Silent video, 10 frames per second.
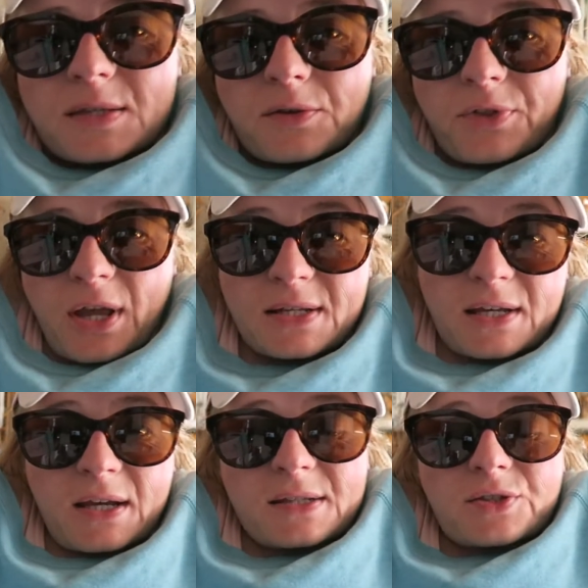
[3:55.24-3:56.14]
So the
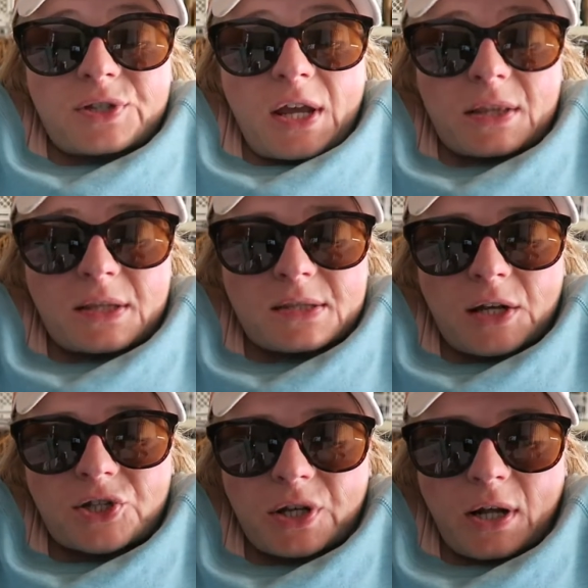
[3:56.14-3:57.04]
idea is you take the
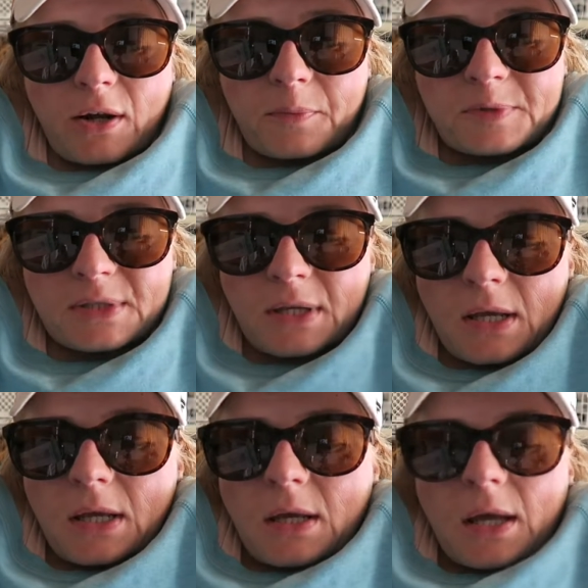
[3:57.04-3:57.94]
suction cups
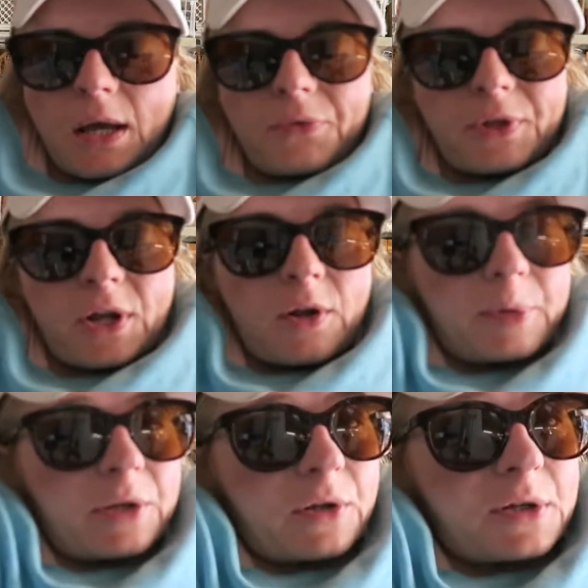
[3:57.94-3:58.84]
and the
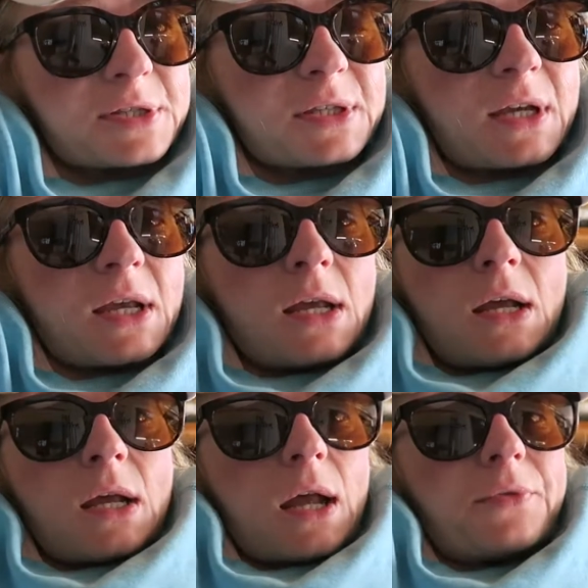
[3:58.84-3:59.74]
carabiners,
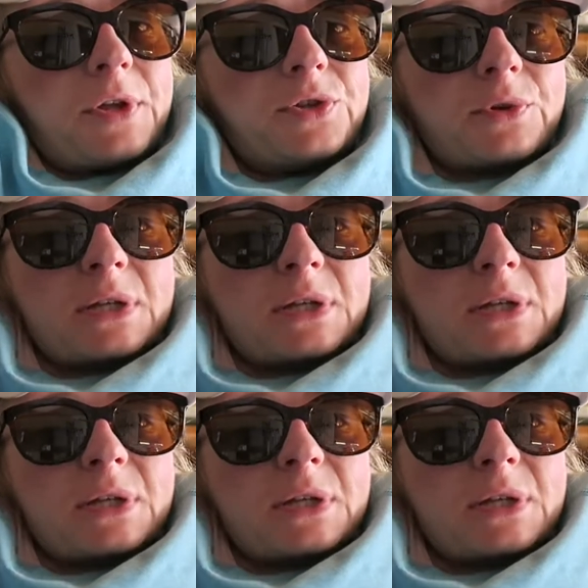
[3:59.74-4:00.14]
and then you